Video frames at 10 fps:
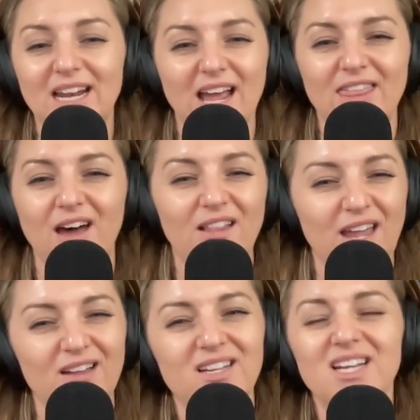And I thought
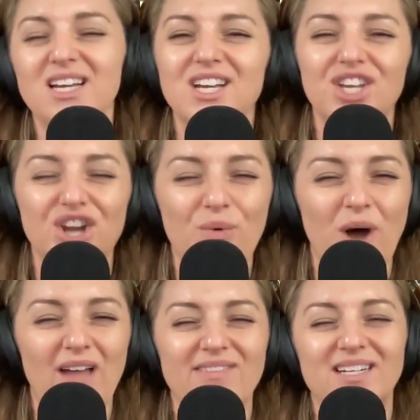like, you know
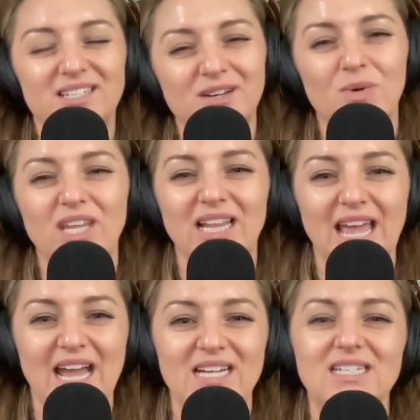what, that doesn't really
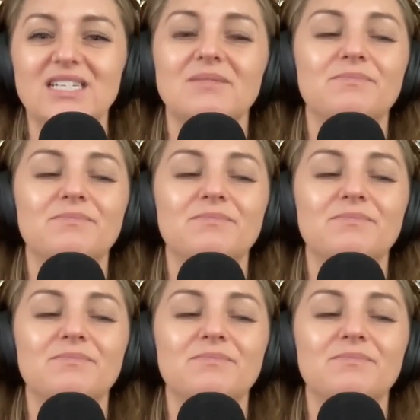land.